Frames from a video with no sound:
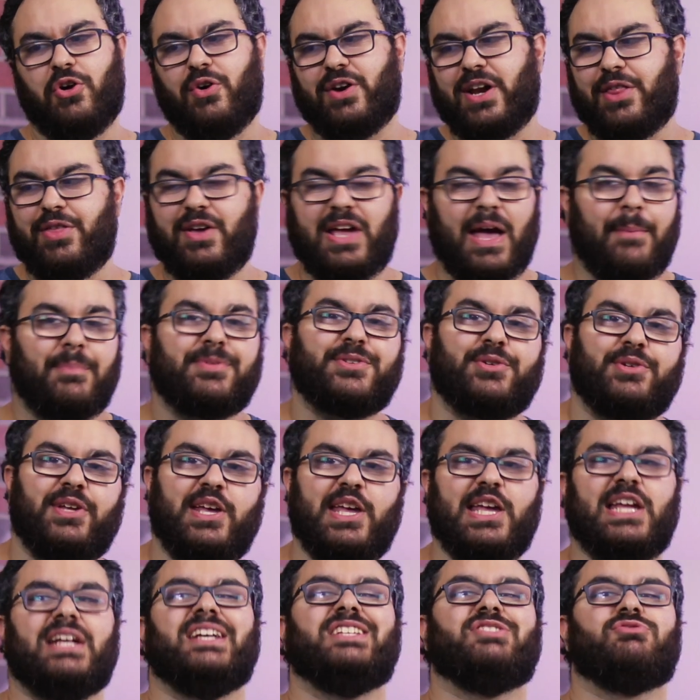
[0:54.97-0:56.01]
And I think episode
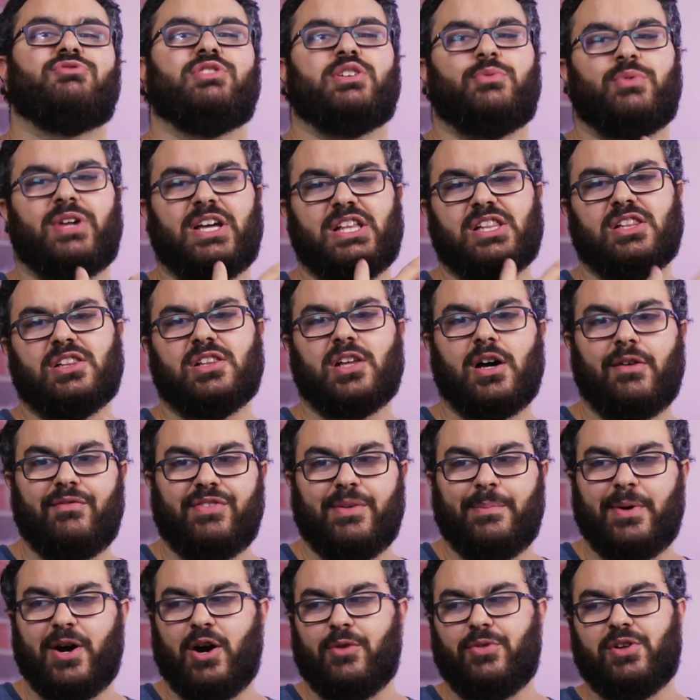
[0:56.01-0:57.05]
8 is really what I
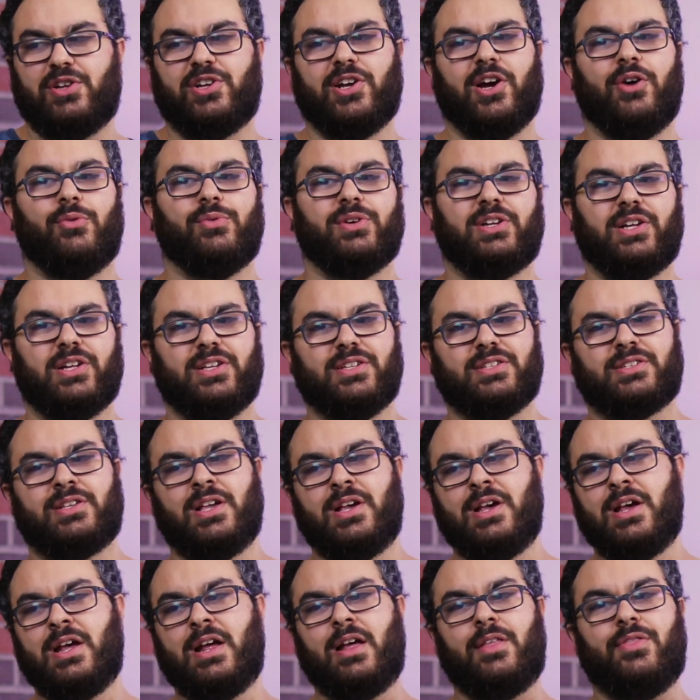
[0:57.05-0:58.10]
loved about the show, which is
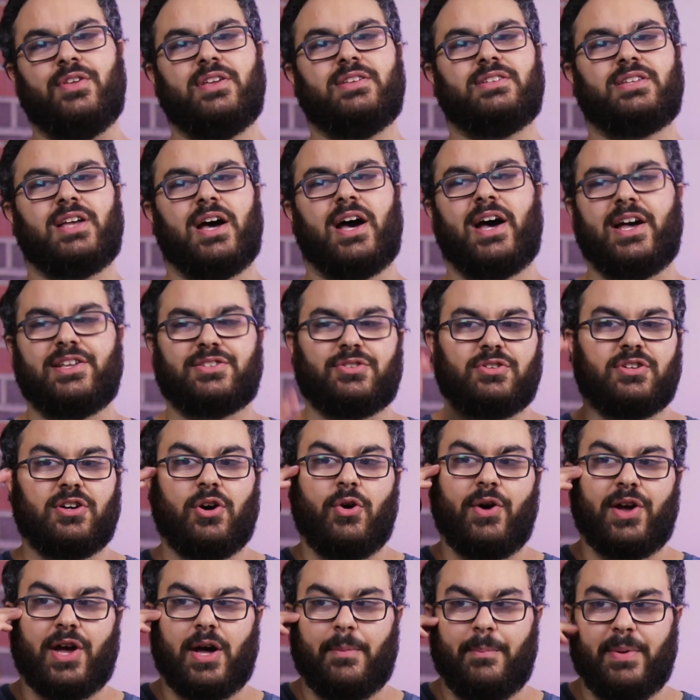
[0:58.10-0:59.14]
these guys are
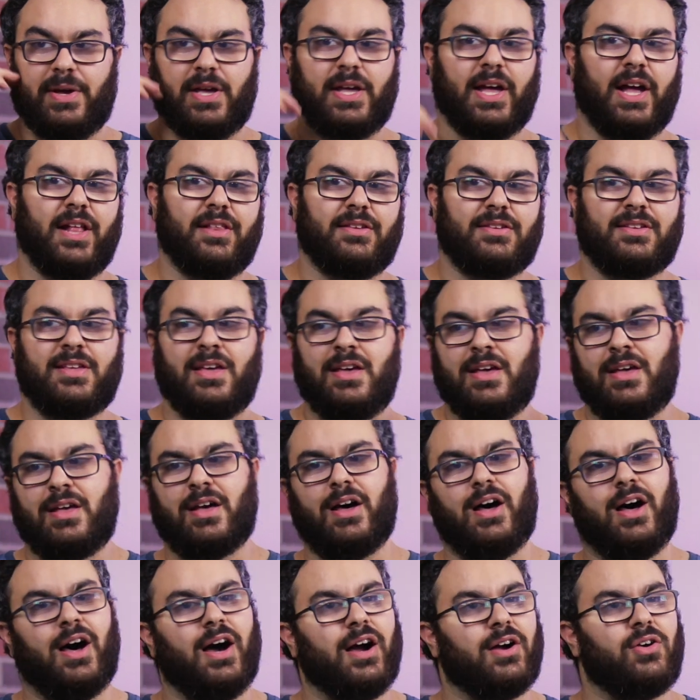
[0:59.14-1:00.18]
going up against
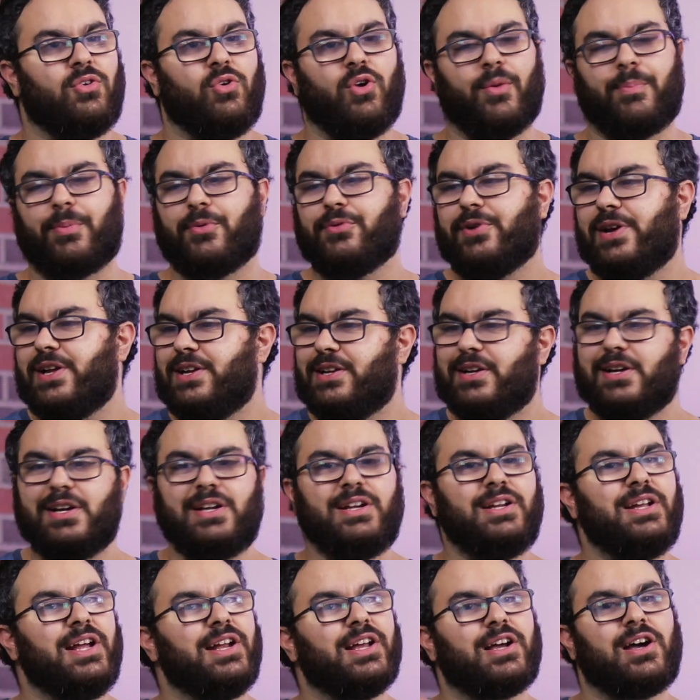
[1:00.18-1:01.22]
a
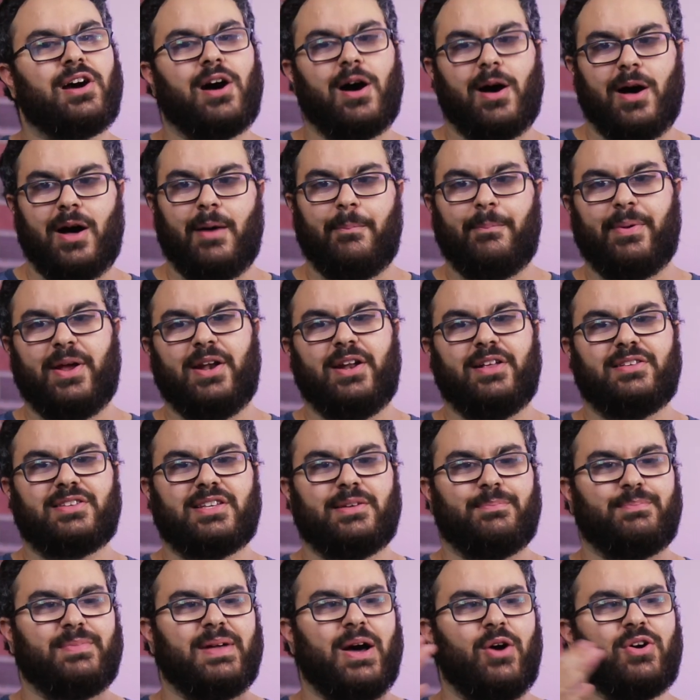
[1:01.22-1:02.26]
corporation and a cop, and it's
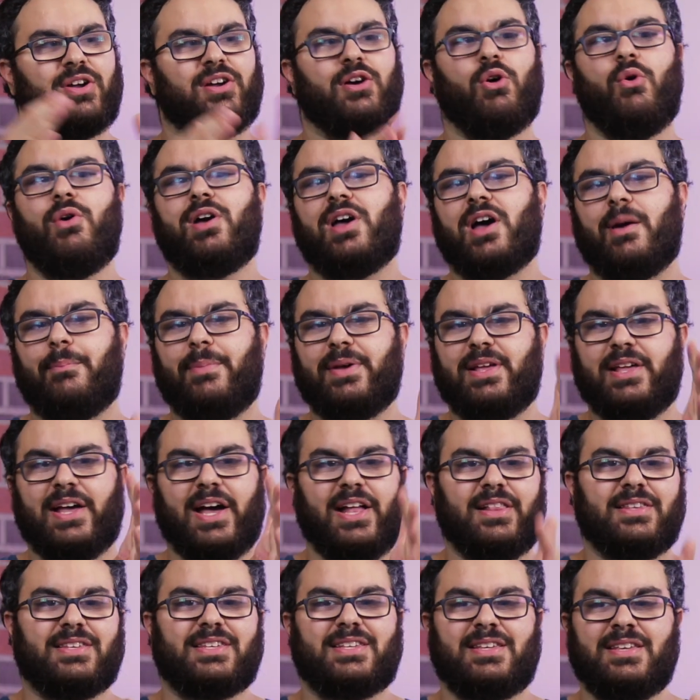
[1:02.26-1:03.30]
about going up
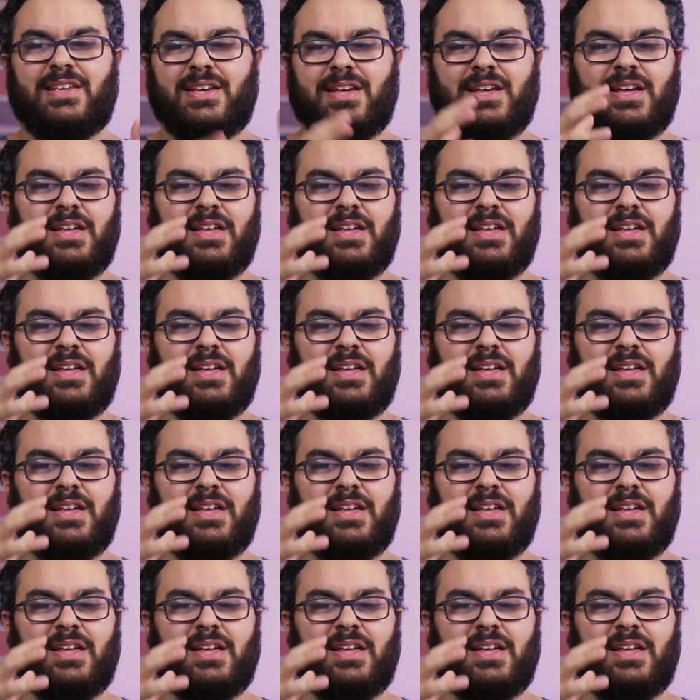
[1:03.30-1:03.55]
against